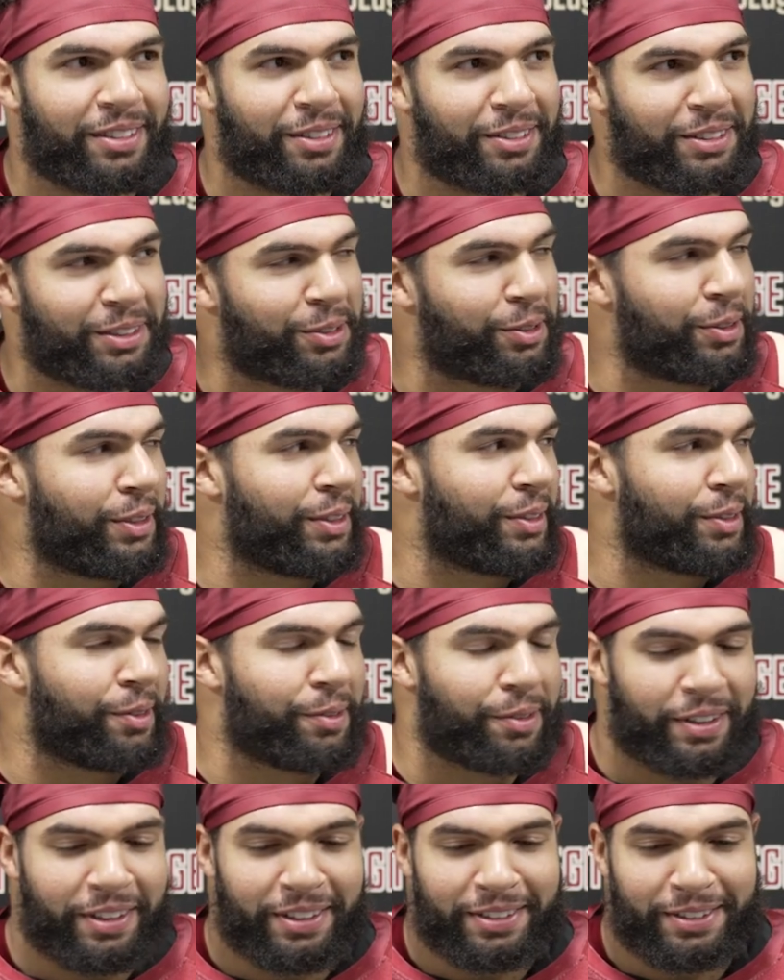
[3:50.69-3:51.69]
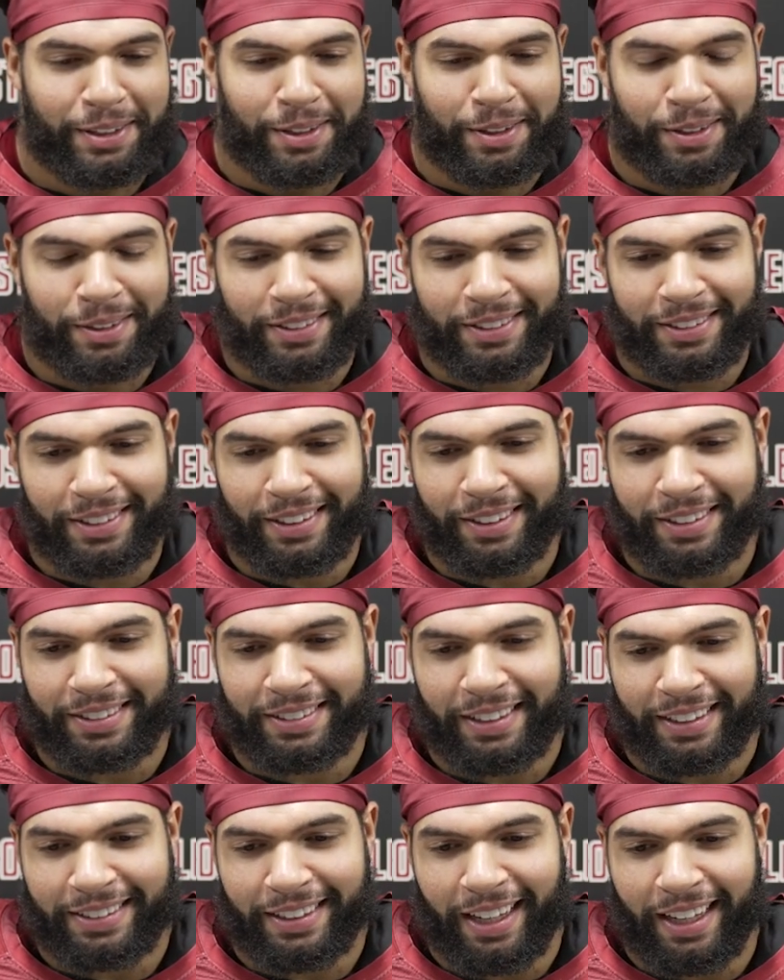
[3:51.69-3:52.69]
It was a two-year degree, so you know, it
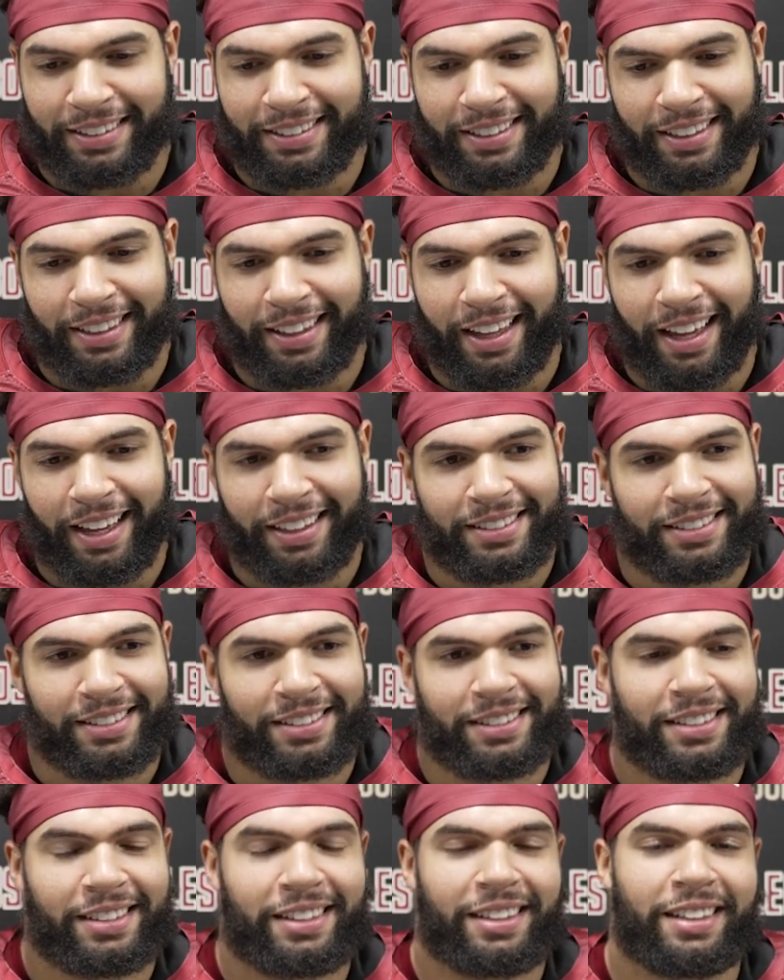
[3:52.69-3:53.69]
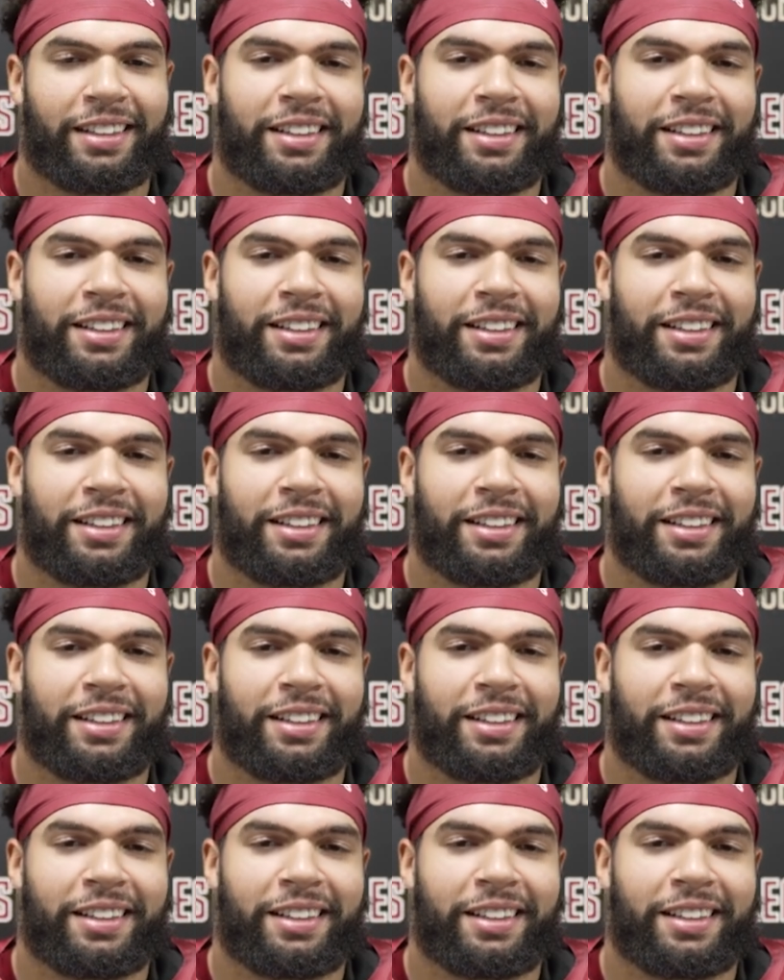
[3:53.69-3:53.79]
was like 19 classes.